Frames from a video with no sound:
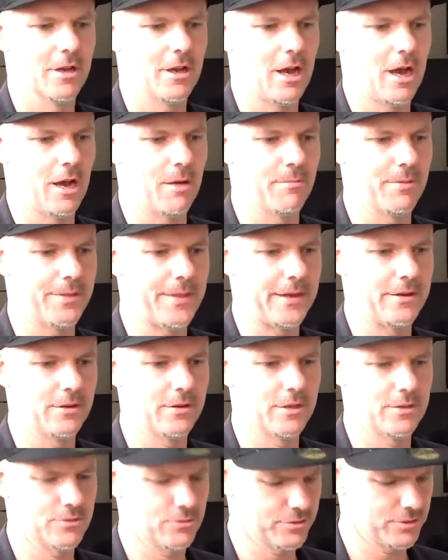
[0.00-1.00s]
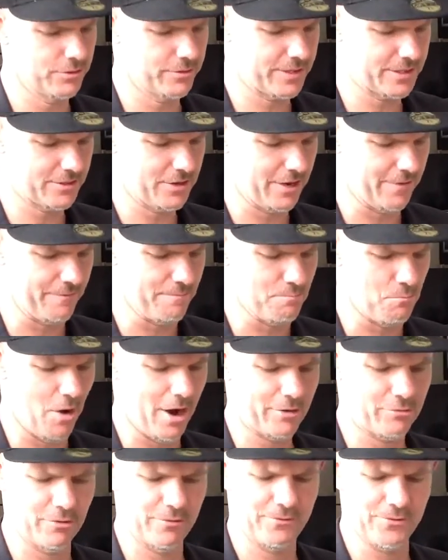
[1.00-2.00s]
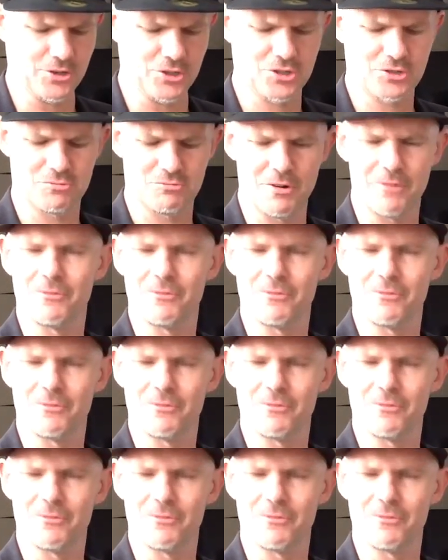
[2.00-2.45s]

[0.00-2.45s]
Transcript: But then there's also this kind of microfiche